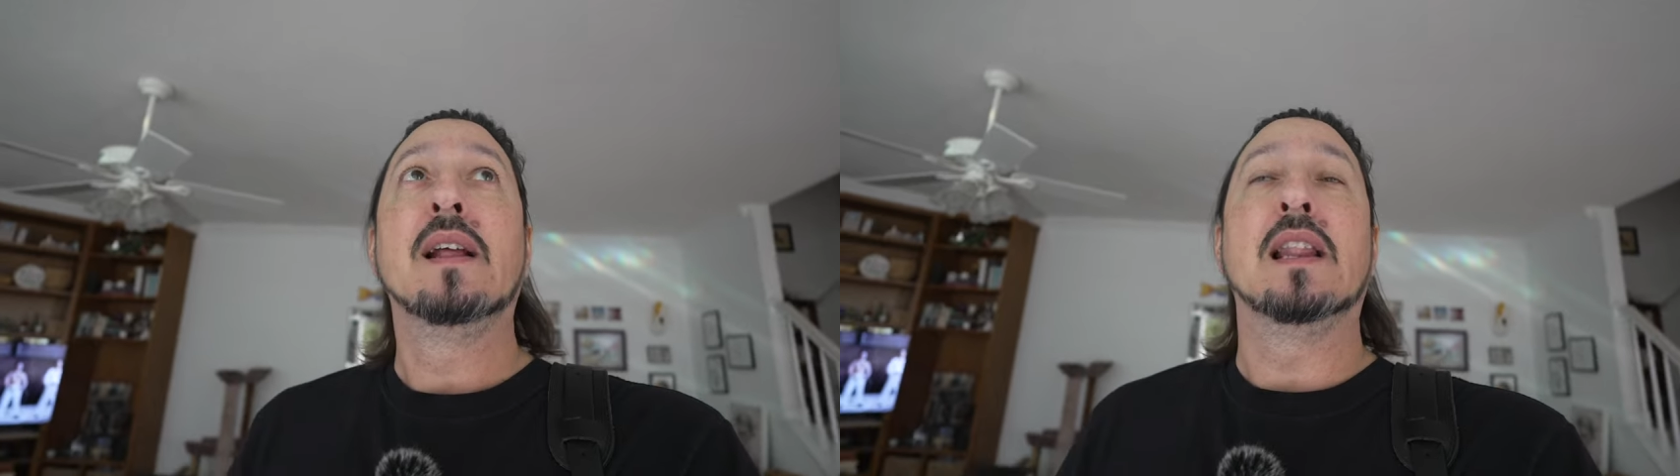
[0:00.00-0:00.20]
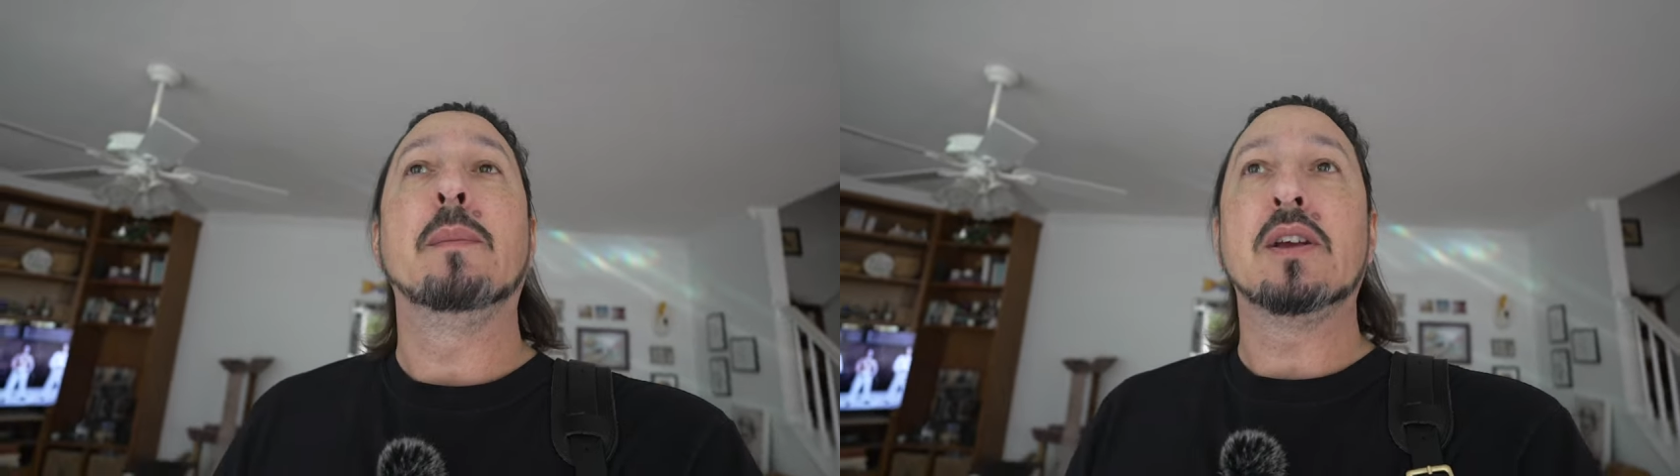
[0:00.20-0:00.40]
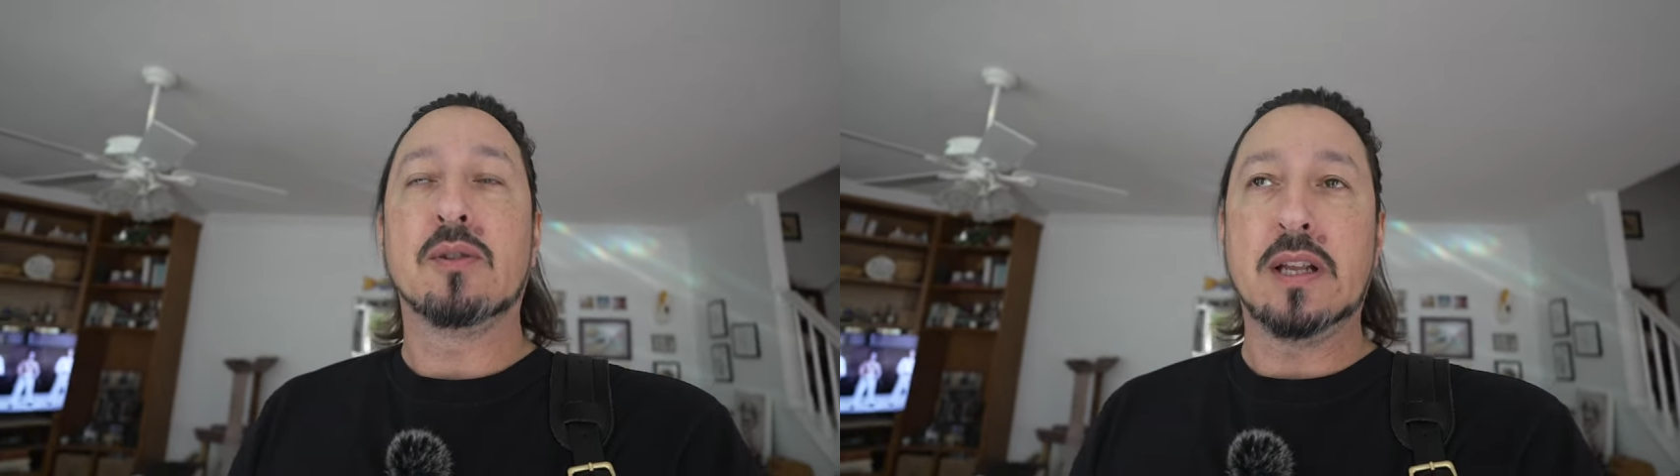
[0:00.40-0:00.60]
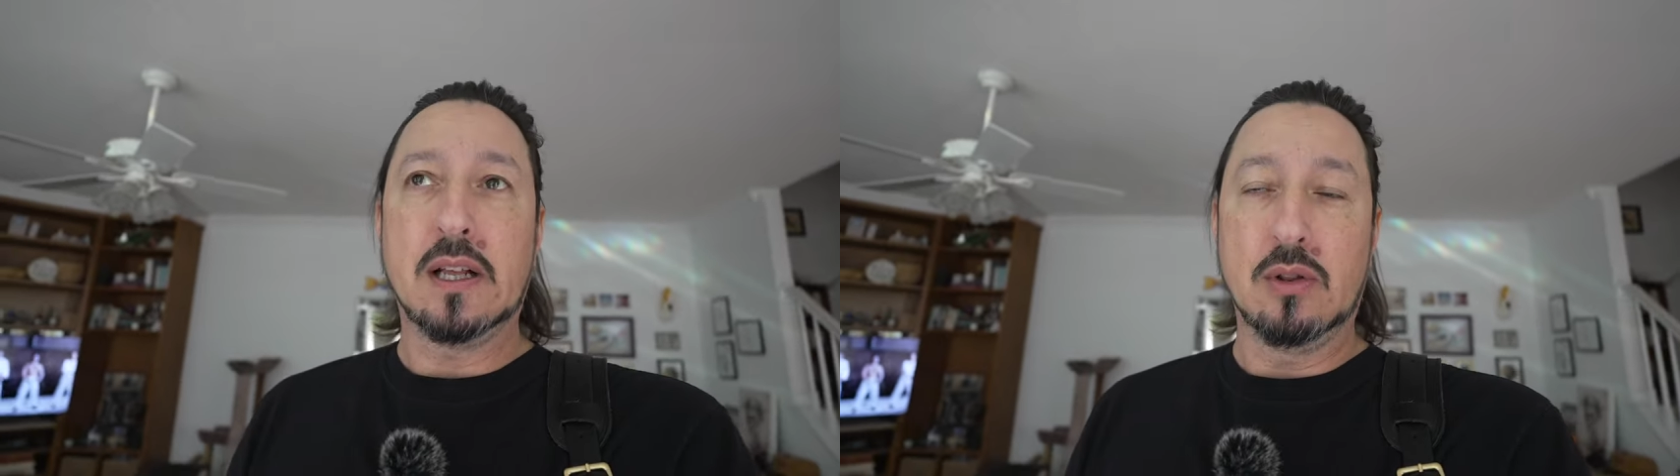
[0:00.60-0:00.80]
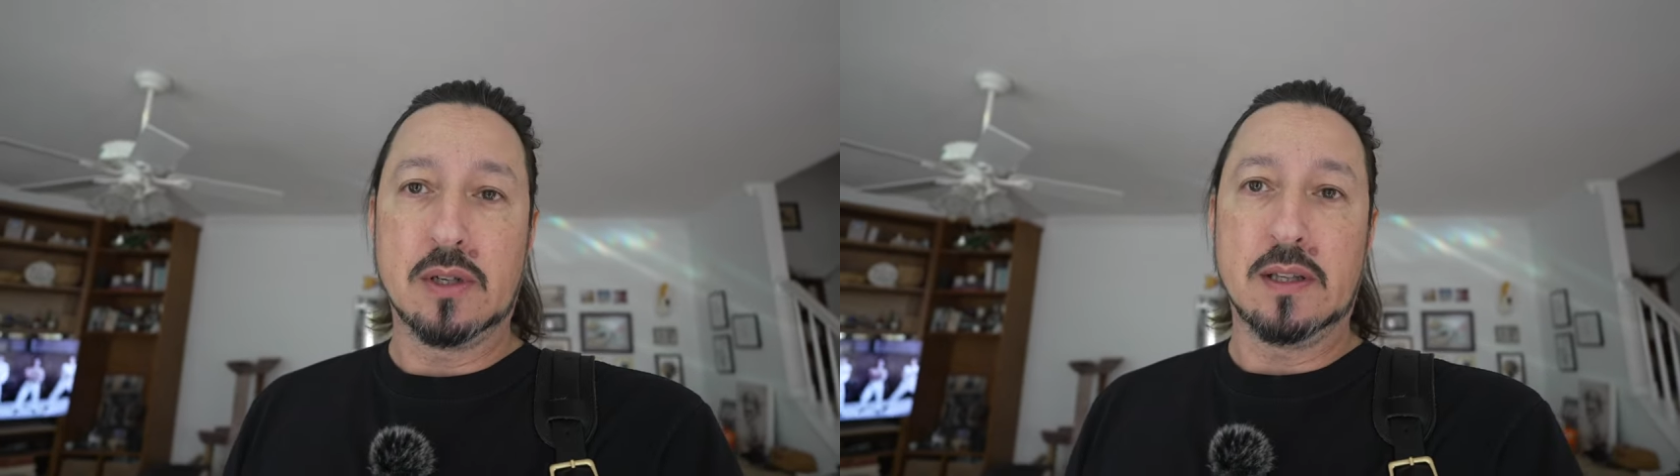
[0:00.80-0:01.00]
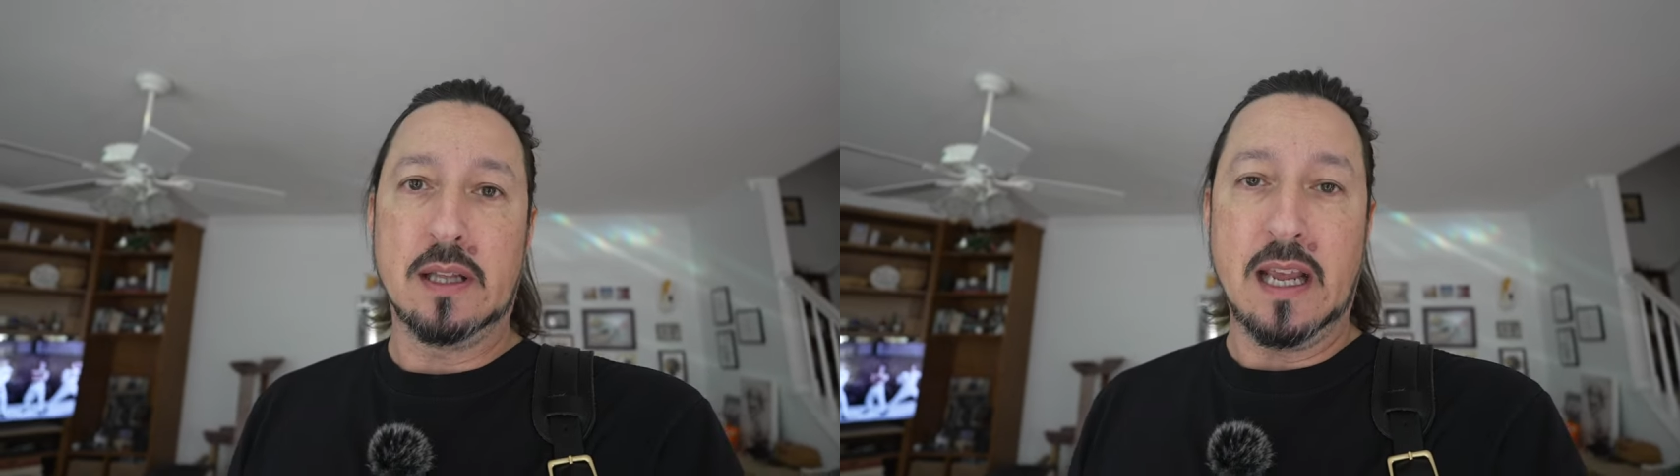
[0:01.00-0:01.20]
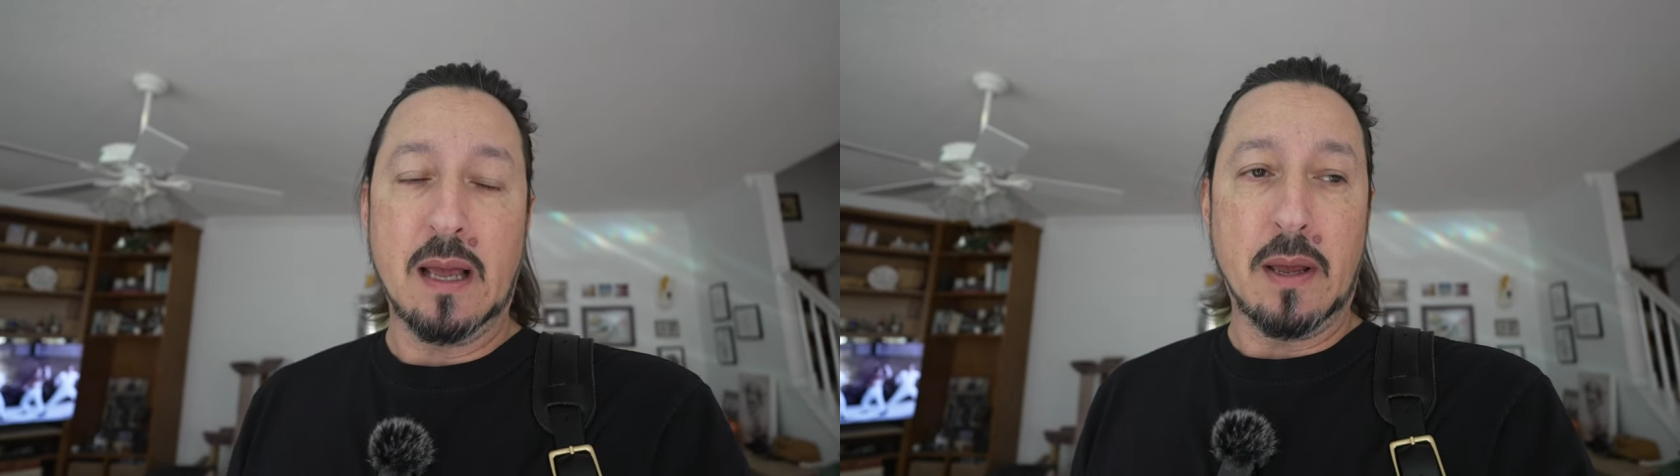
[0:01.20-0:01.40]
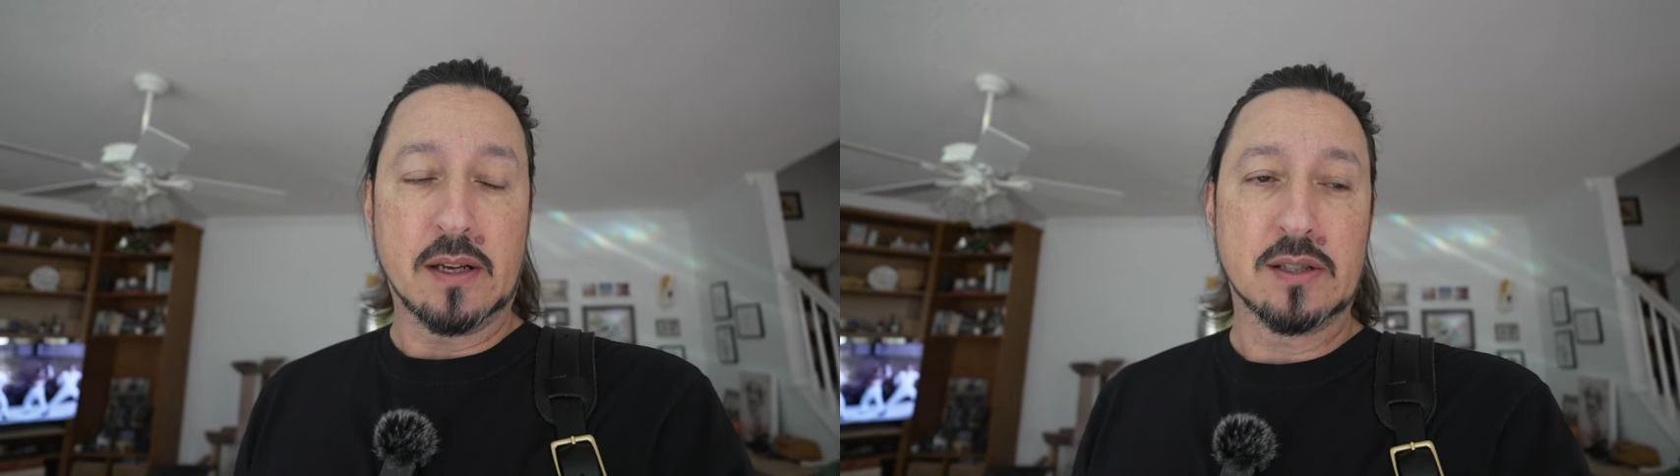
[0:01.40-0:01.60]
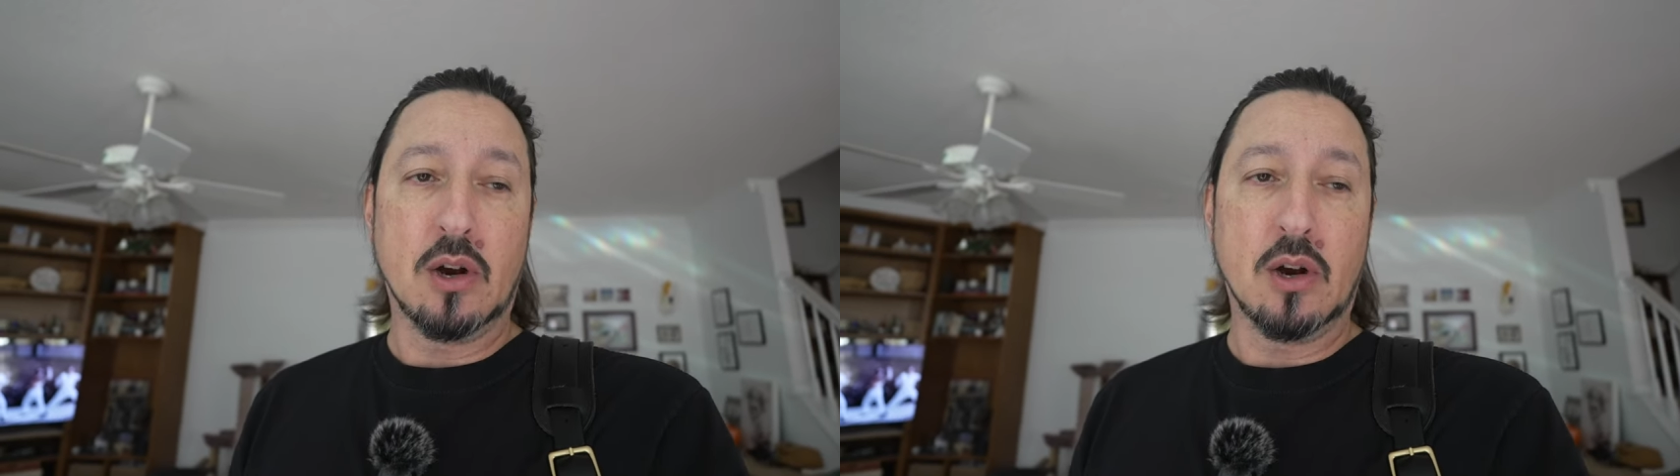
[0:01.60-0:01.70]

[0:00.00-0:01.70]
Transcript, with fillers: Let me go take a look at the Amex